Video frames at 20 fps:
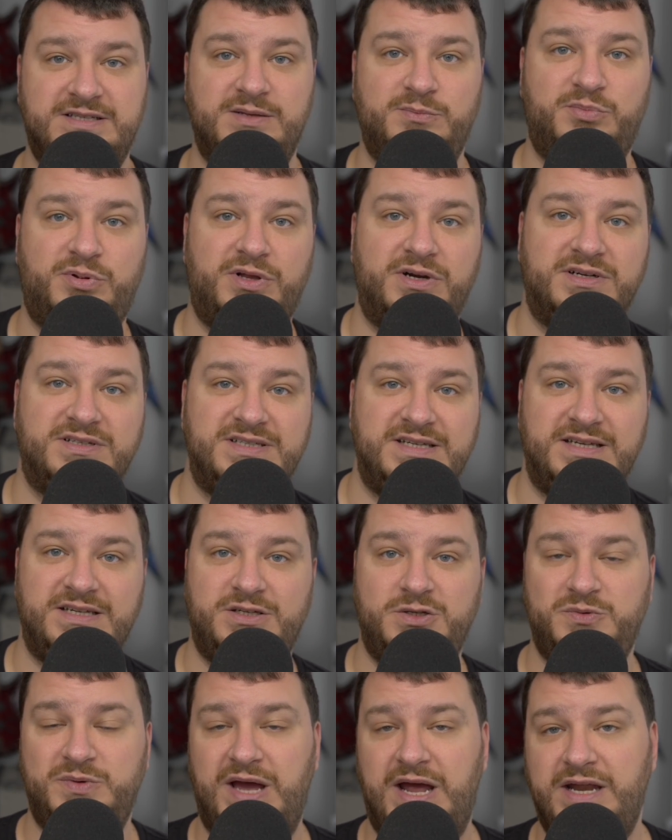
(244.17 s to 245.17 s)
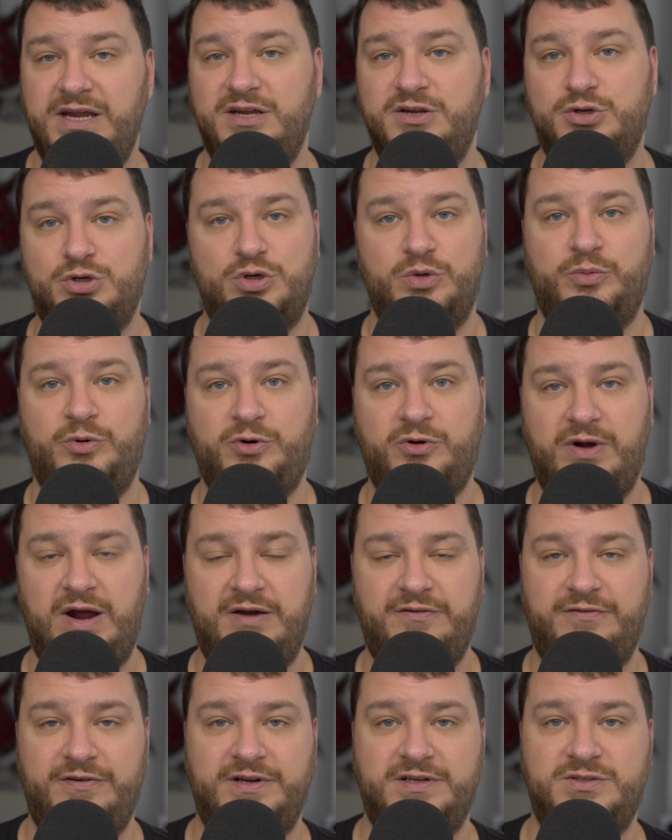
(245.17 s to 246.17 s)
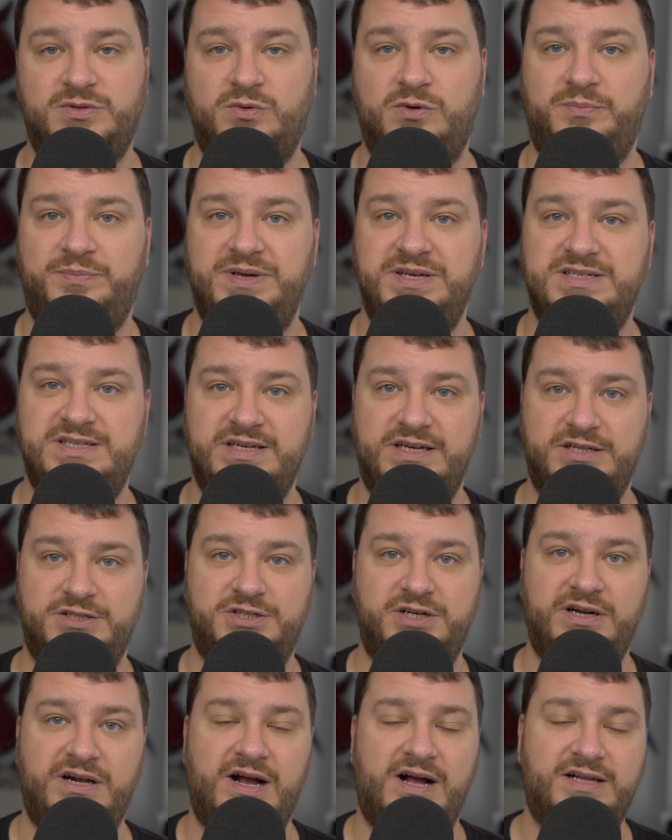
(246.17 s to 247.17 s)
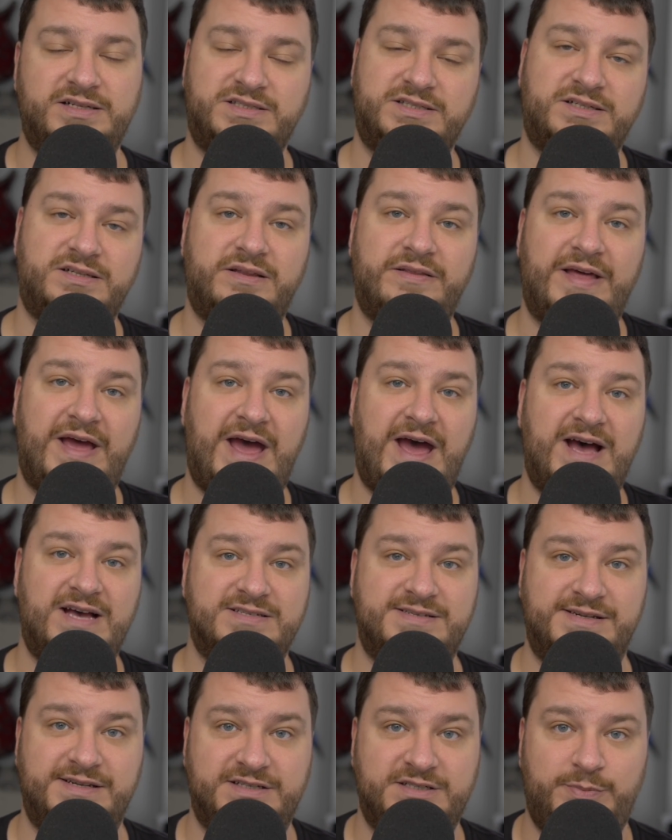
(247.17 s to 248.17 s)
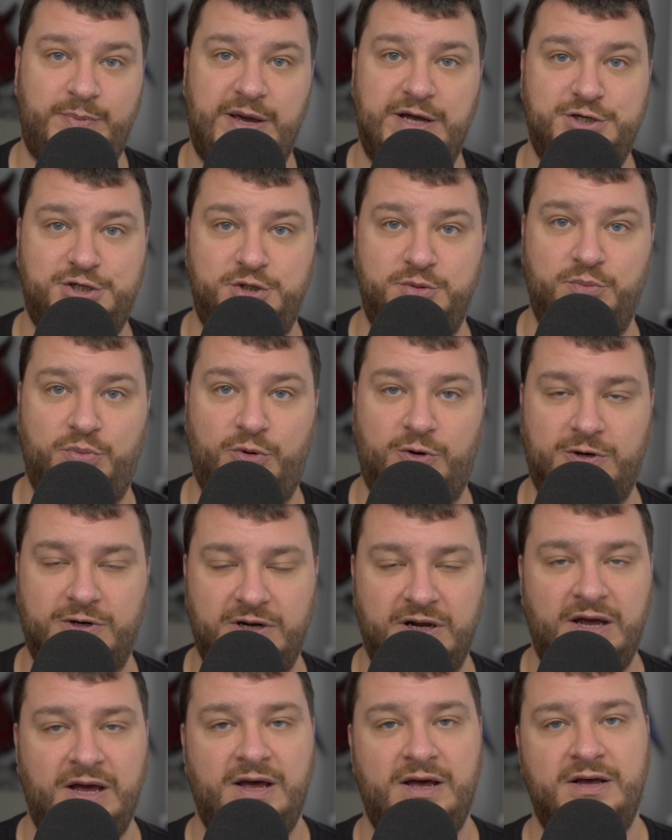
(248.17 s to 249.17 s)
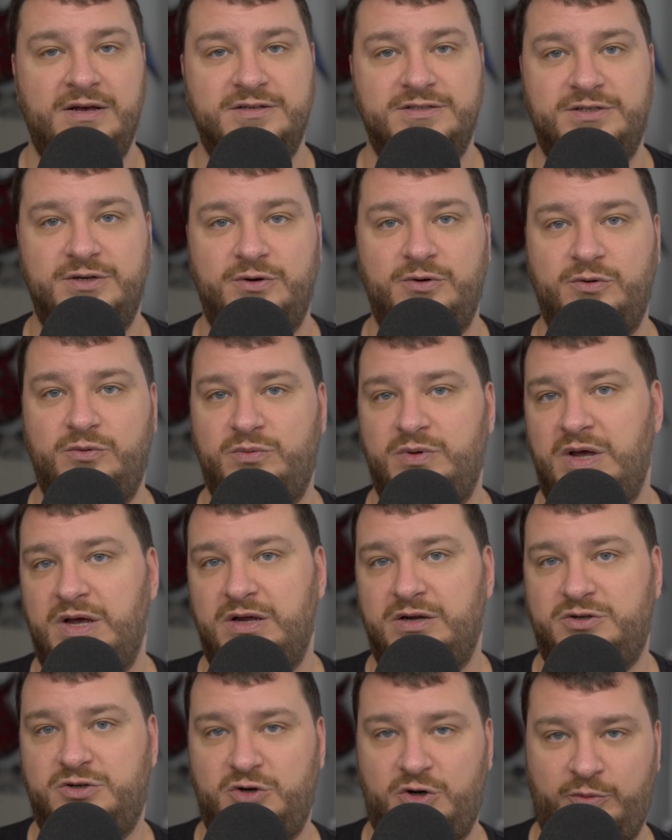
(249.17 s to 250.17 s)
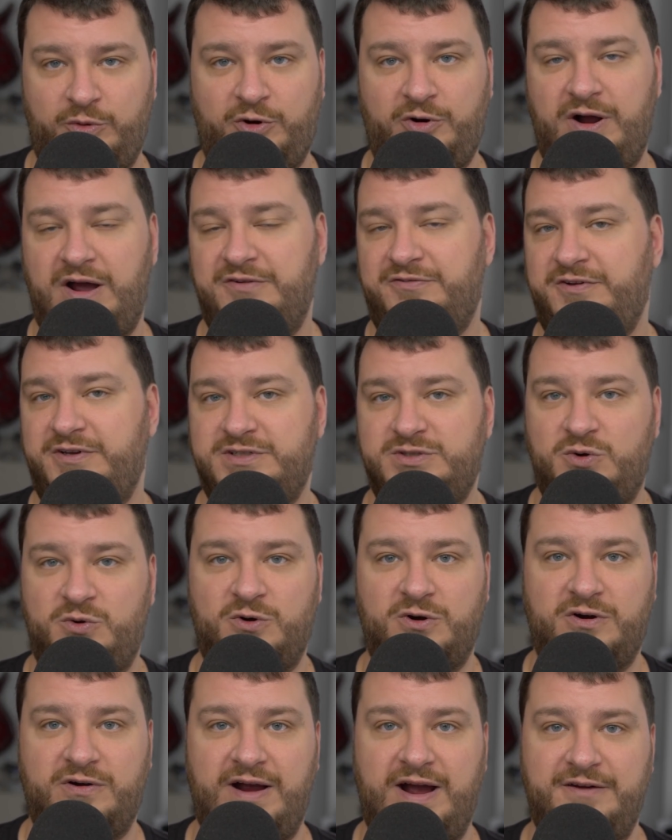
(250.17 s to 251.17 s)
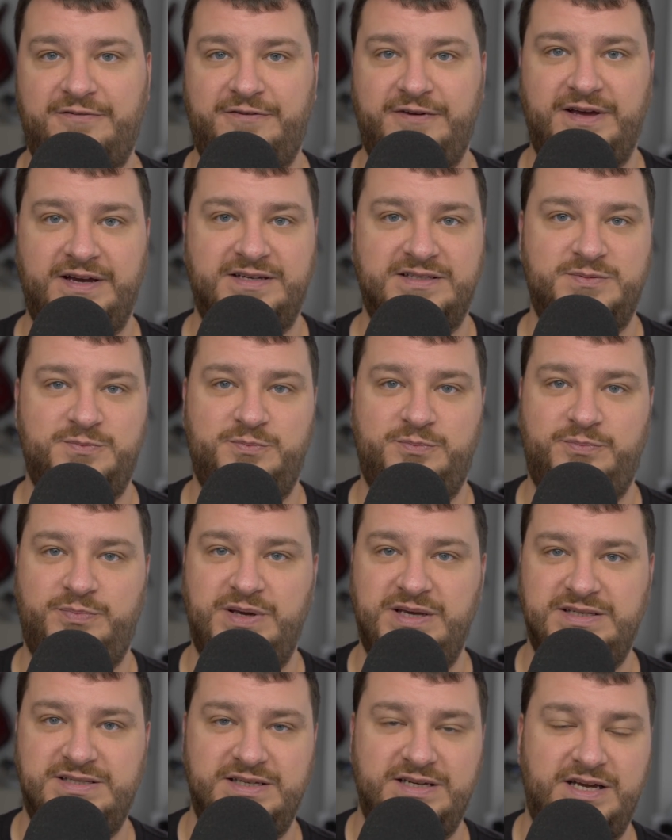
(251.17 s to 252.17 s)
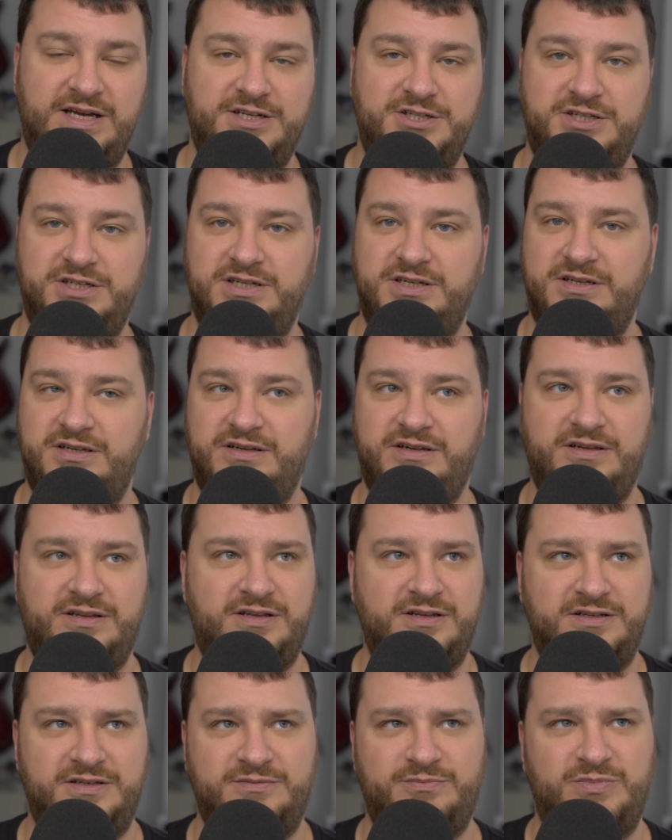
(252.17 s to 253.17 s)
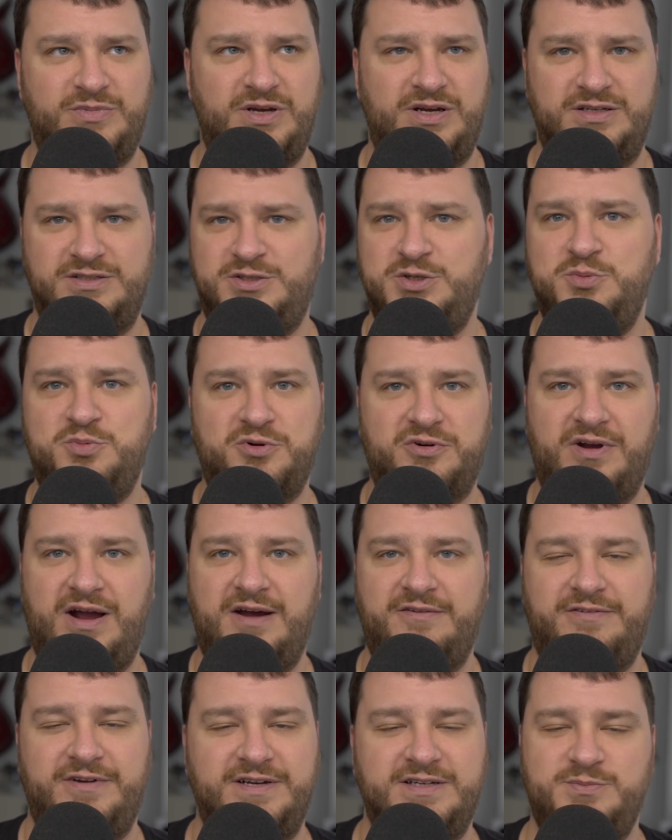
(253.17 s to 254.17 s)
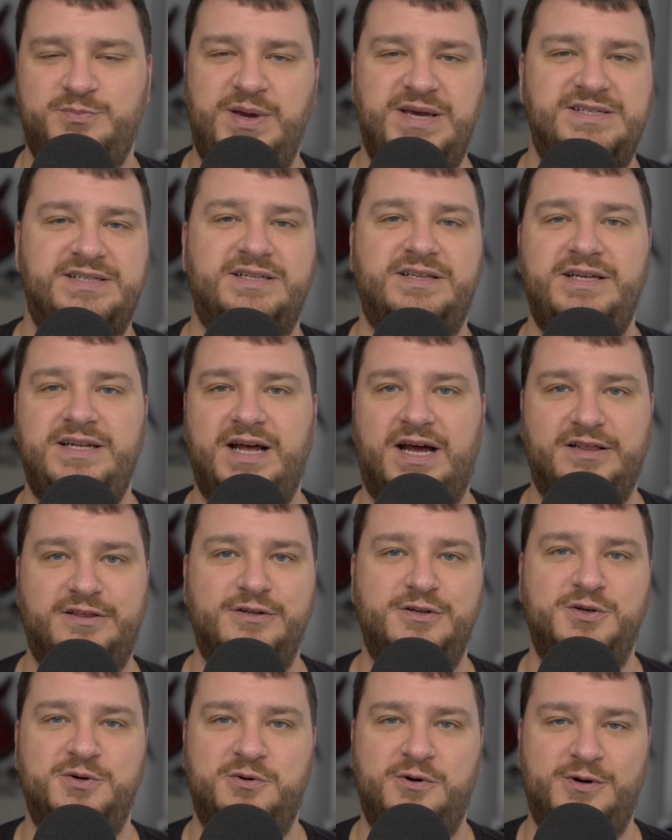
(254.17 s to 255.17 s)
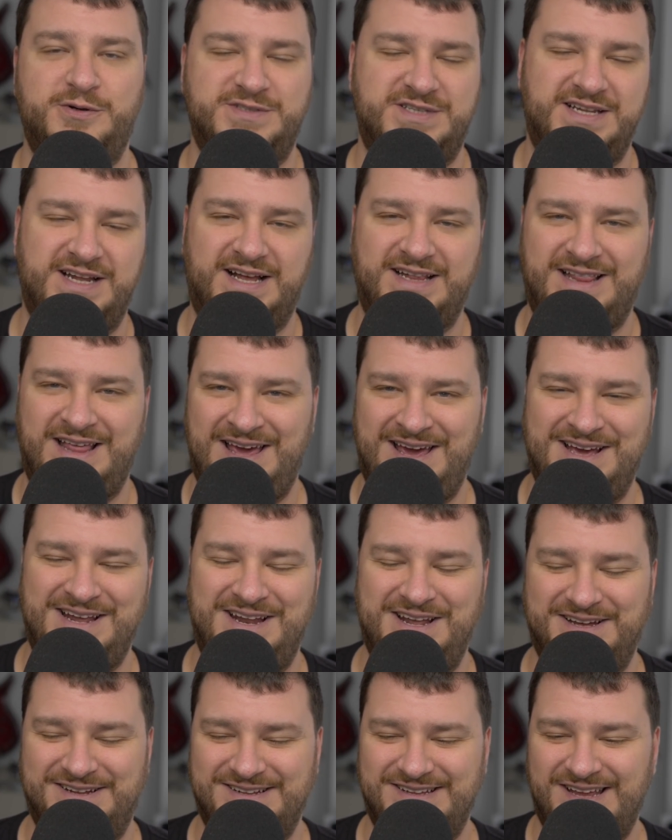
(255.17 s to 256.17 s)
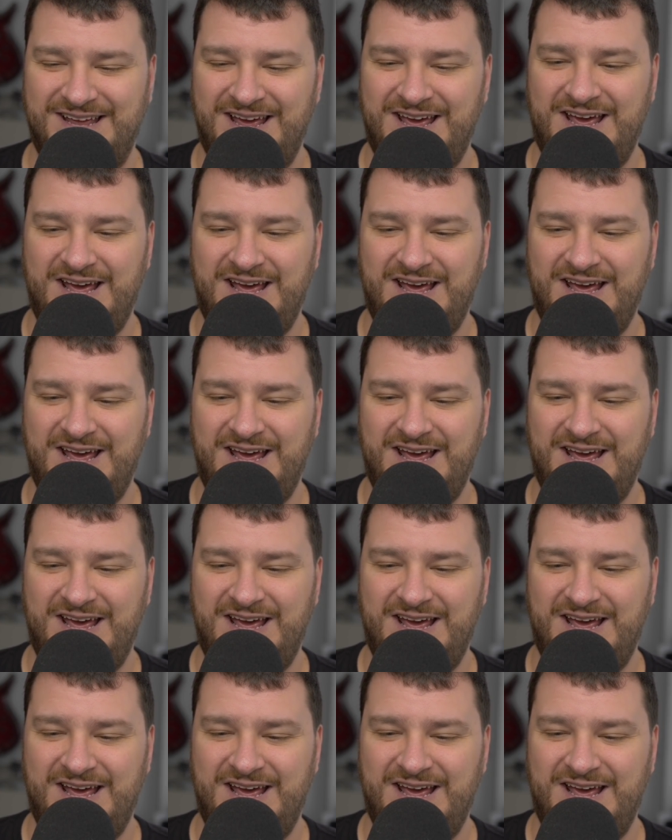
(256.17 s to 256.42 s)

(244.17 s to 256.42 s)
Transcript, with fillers: that plugs into any TurboGrafx or PC Engine console that has an expansion port, so TurboGrafx, CoreGrafx, PC Engine, the Super Graphics, basically not the duos and not the handheld.